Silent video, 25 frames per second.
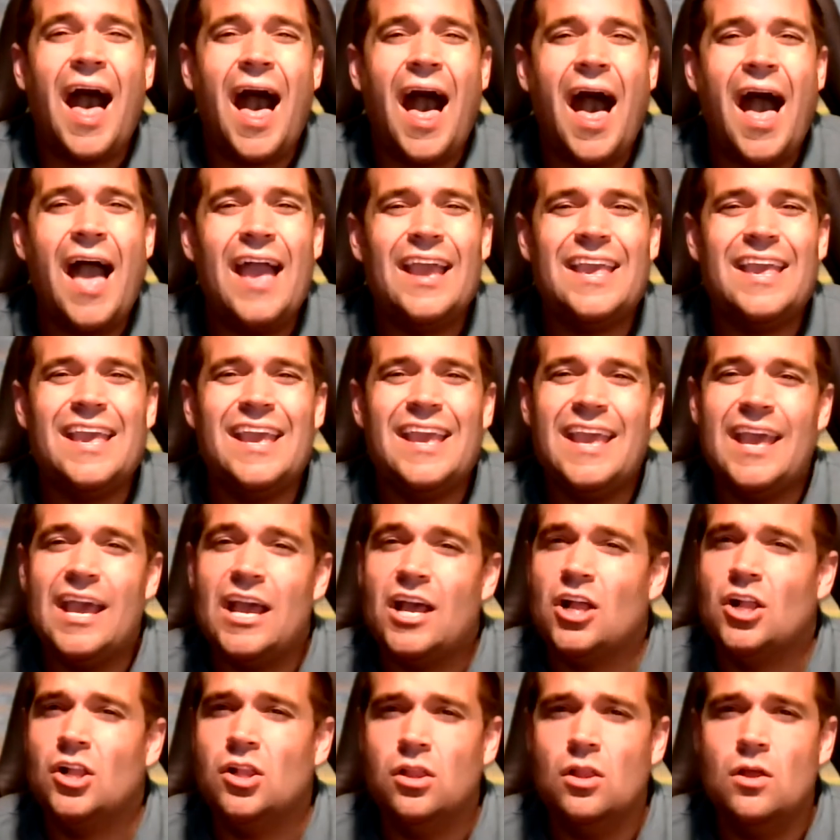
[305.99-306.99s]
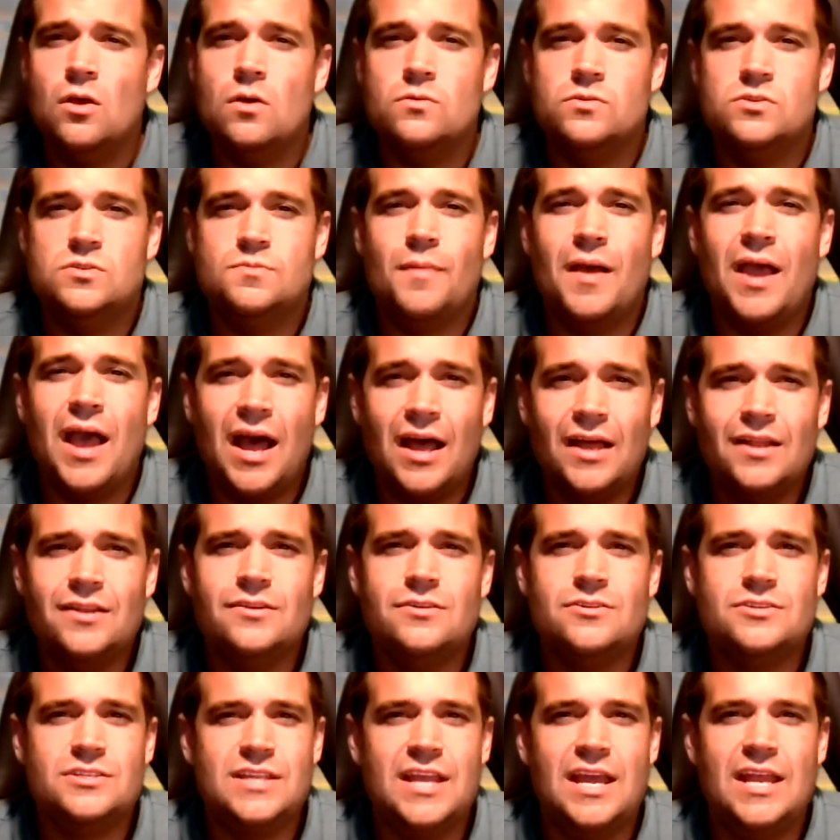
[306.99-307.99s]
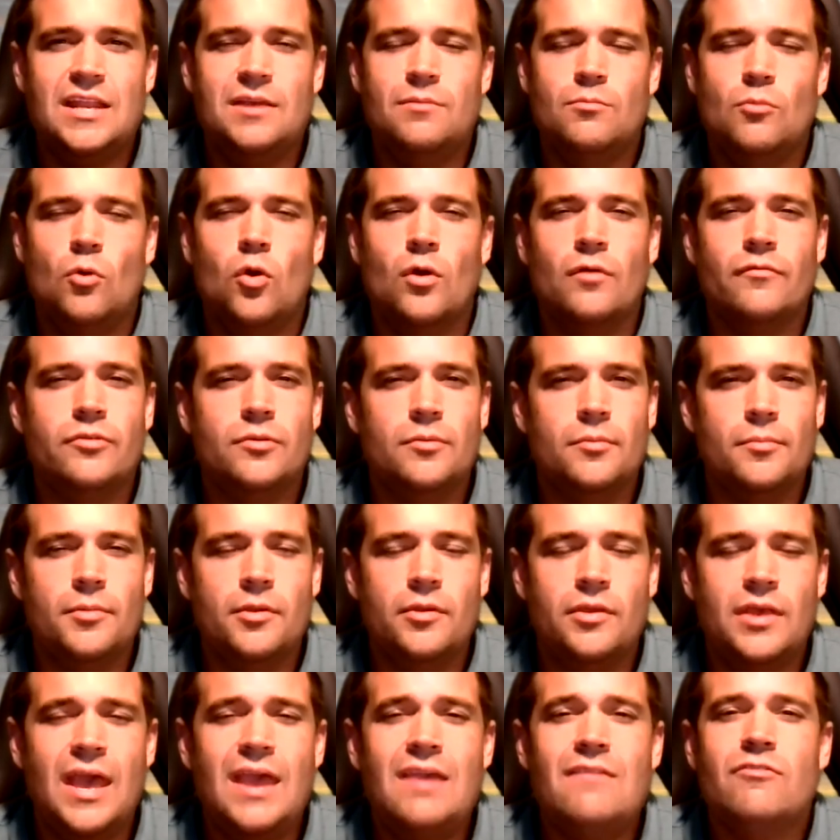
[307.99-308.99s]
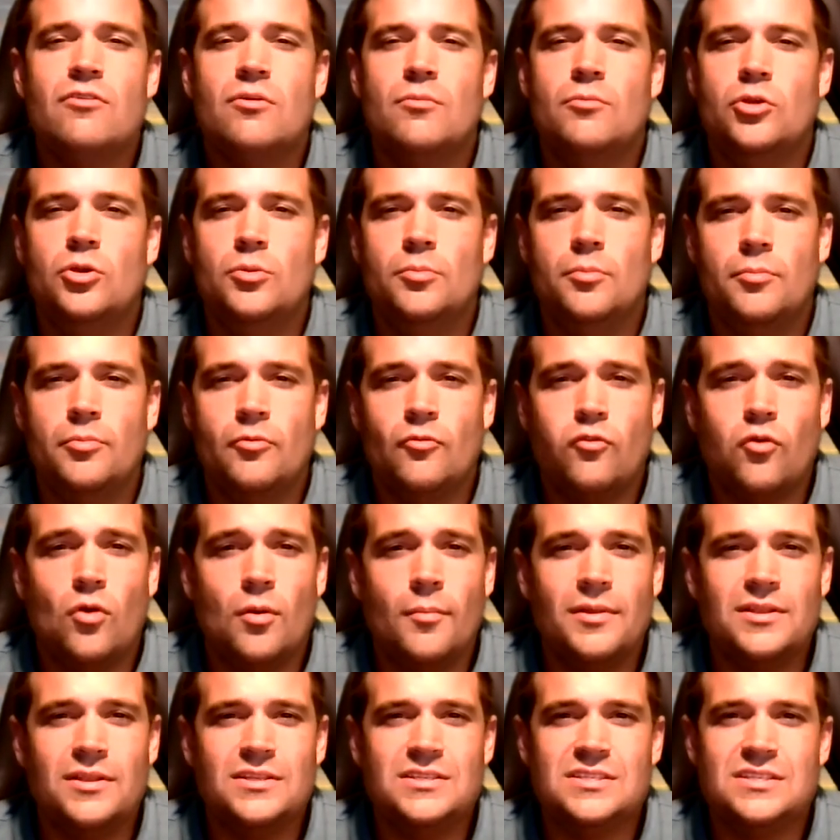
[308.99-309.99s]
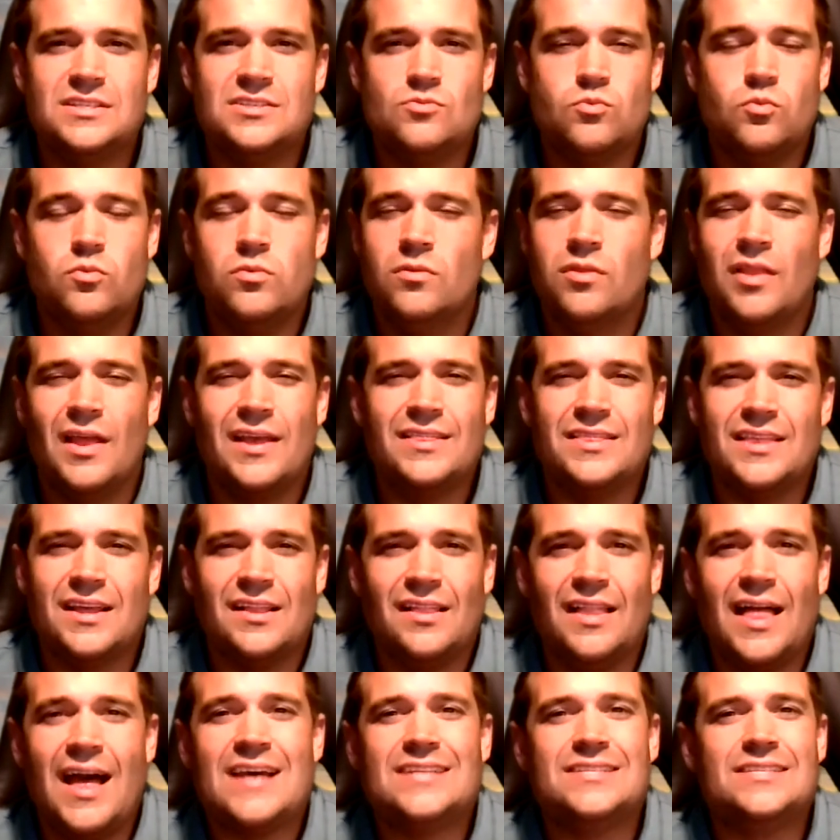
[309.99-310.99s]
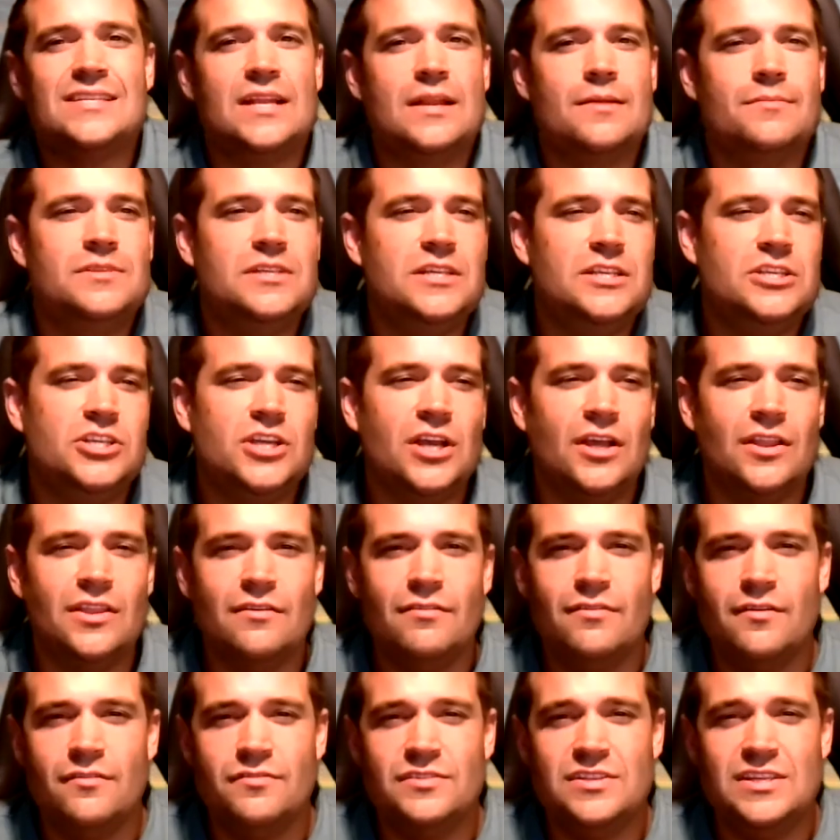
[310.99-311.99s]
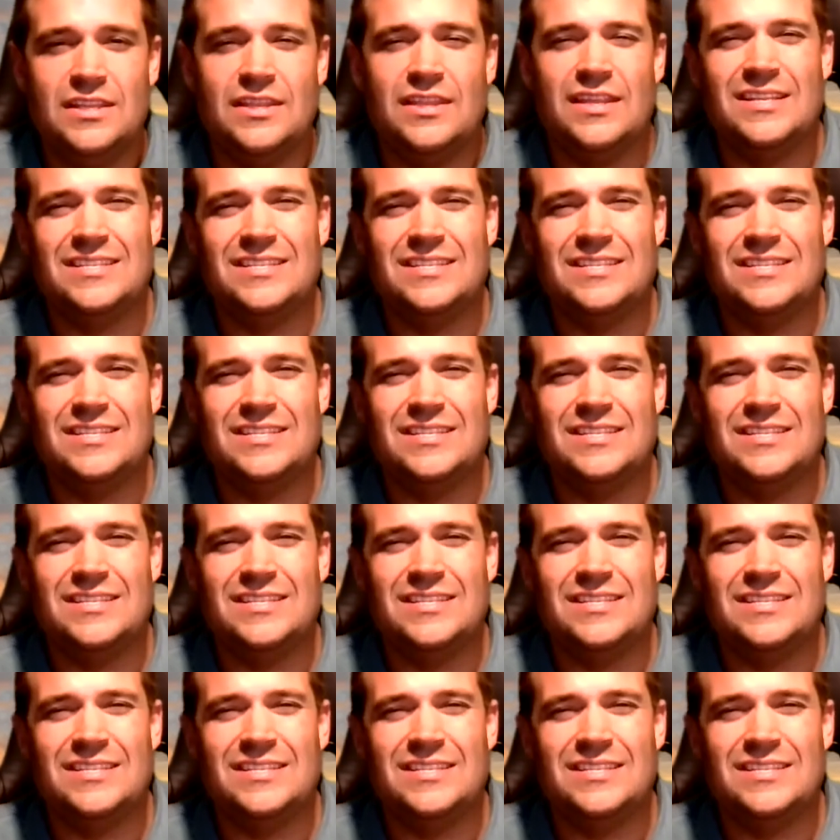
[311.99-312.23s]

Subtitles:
I can get close by understanding more of human behavior, human performance. It's like the class that I'm teaching on the 15th.